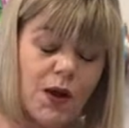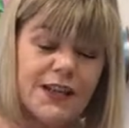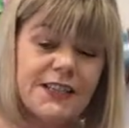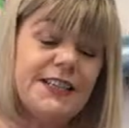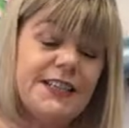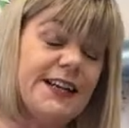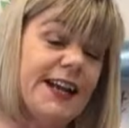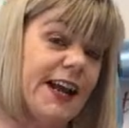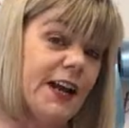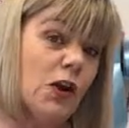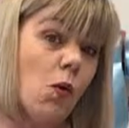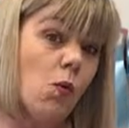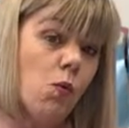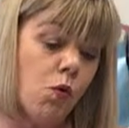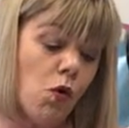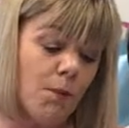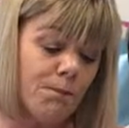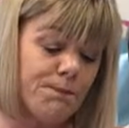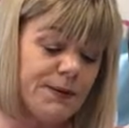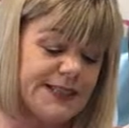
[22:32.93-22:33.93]
want to learn
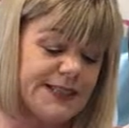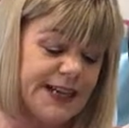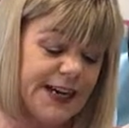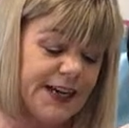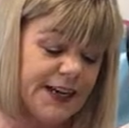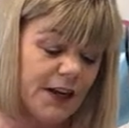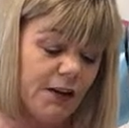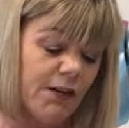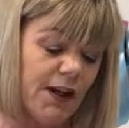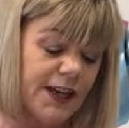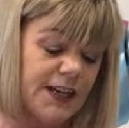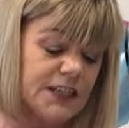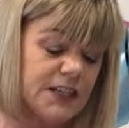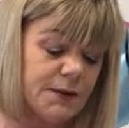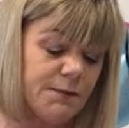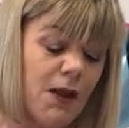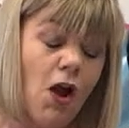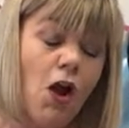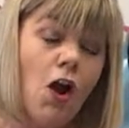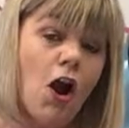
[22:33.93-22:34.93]
one particular
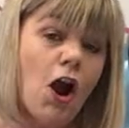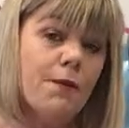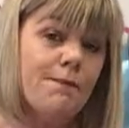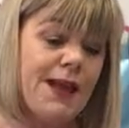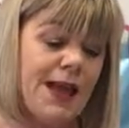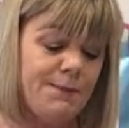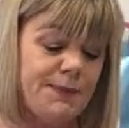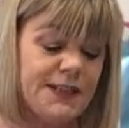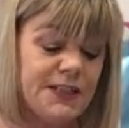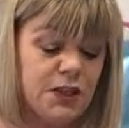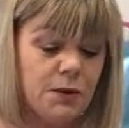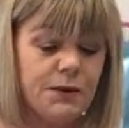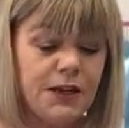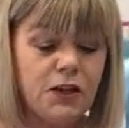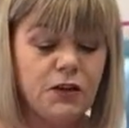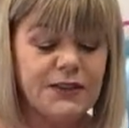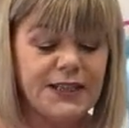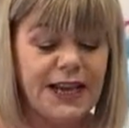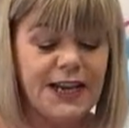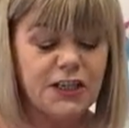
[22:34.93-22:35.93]
item, or maybe
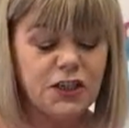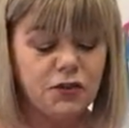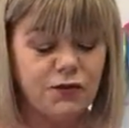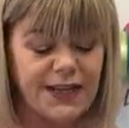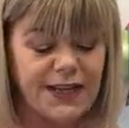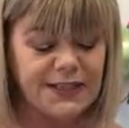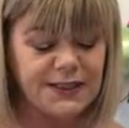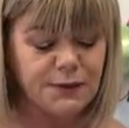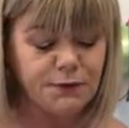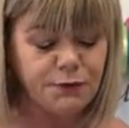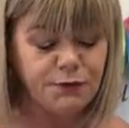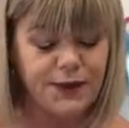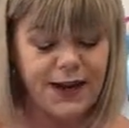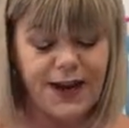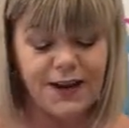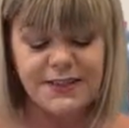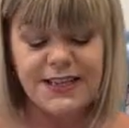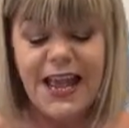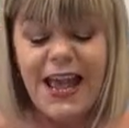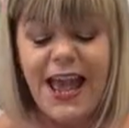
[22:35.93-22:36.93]
somebody who's interested in
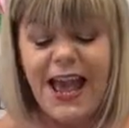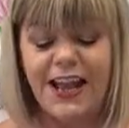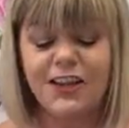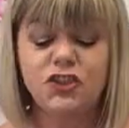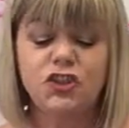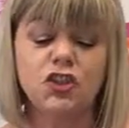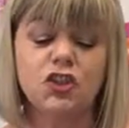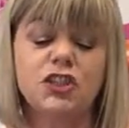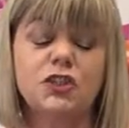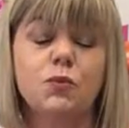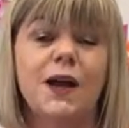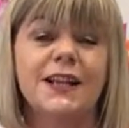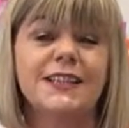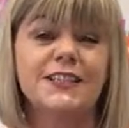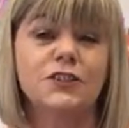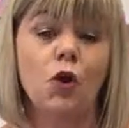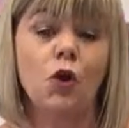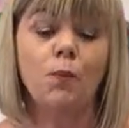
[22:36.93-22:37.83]
flowers and just wants to